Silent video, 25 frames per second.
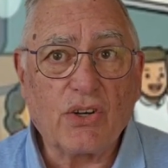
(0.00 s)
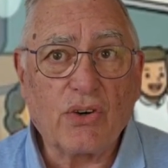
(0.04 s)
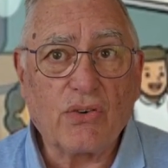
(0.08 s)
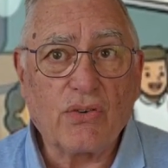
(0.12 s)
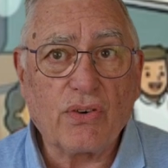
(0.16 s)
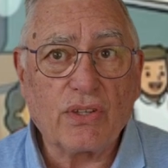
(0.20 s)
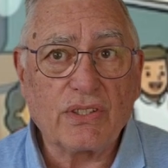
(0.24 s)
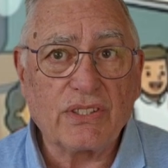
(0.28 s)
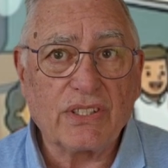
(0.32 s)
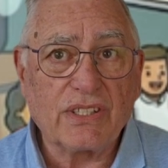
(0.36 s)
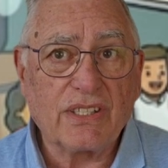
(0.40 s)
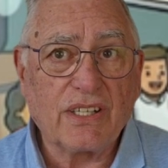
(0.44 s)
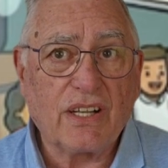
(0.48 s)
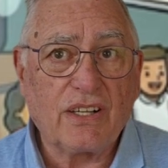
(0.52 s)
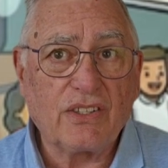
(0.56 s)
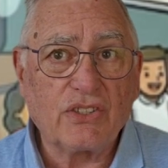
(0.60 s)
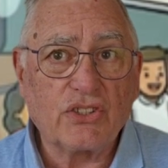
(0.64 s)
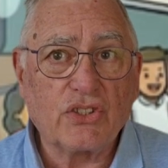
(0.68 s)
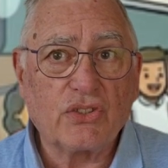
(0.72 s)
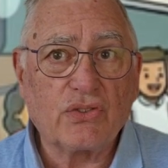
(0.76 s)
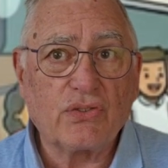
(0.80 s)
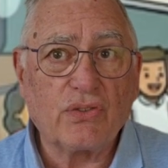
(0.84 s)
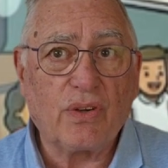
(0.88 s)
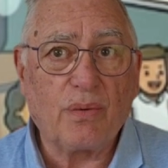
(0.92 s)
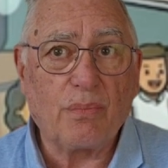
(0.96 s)

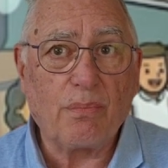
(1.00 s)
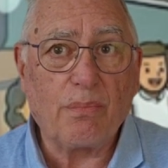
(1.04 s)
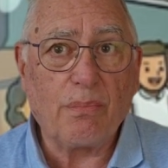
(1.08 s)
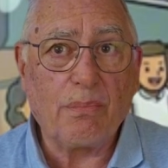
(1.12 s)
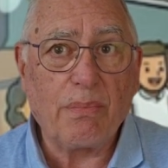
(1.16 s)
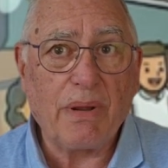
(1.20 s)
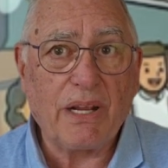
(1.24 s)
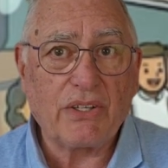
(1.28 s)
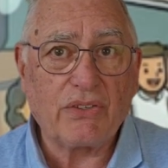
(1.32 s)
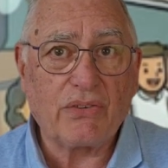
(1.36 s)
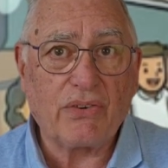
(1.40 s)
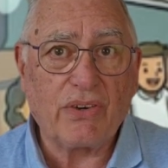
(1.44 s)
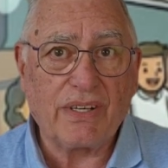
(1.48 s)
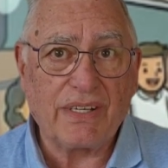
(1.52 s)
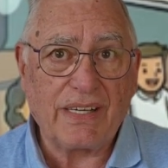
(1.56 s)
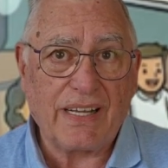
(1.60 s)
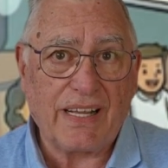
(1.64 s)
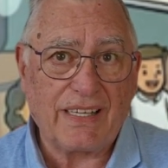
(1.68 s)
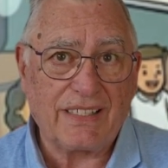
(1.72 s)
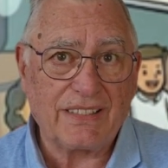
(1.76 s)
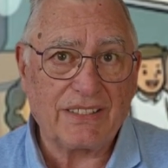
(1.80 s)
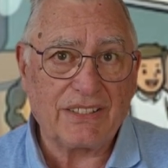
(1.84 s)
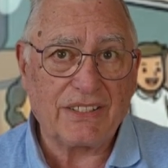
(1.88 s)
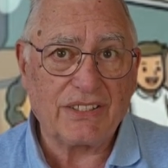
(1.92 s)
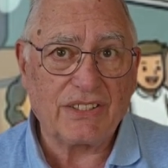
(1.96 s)
cross-cultural
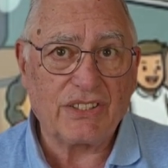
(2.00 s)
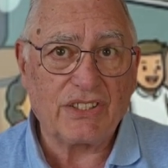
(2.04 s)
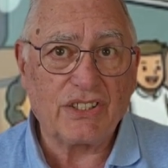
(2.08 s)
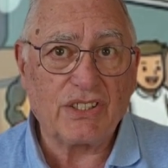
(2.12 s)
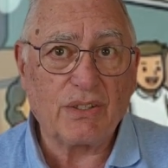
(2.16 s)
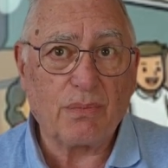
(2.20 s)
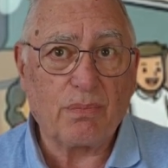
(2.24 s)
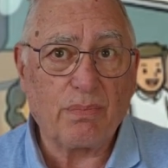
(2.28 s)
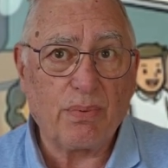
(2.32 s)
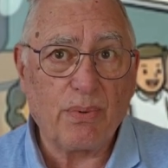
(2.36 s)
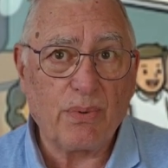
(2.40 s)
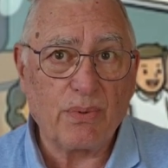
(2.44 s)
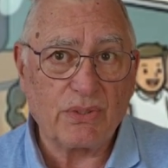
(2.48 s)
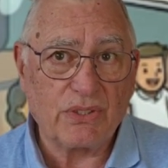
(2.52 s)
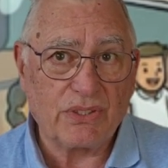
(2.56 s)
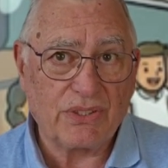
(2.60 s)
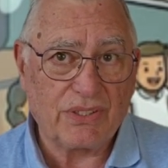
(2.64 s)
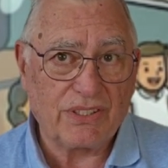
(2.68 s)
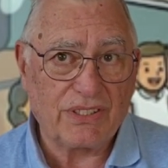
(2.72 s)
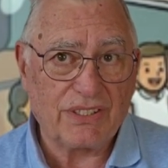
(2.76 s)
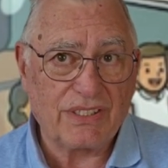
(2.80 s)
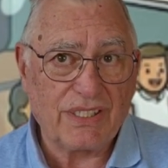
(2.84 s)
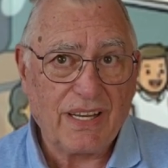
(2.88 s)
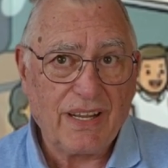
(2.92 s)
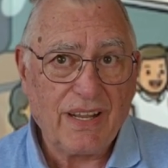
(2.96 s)
meta-analysis supports
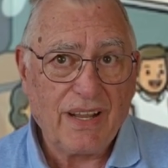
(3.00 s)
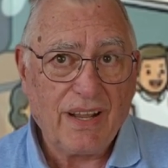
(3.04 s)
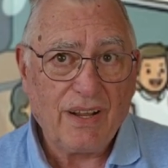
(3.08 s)
this,